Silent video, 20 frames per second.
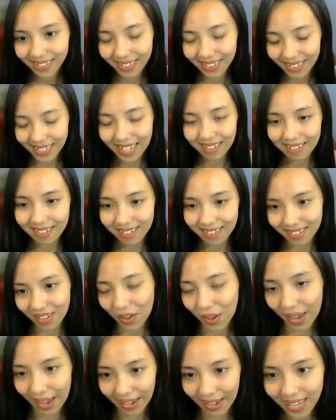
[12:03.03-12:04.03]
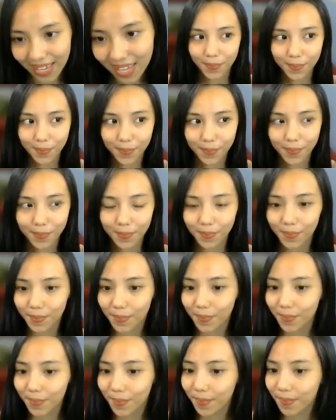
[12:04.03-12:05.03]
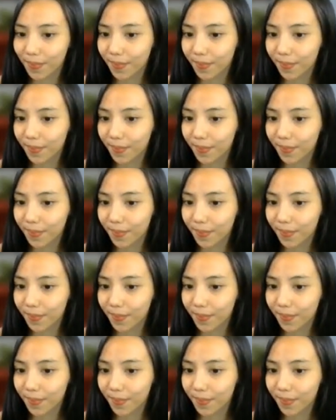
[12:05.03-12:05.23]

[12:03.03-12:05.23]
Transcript: Okay? Yes. Okay. We read the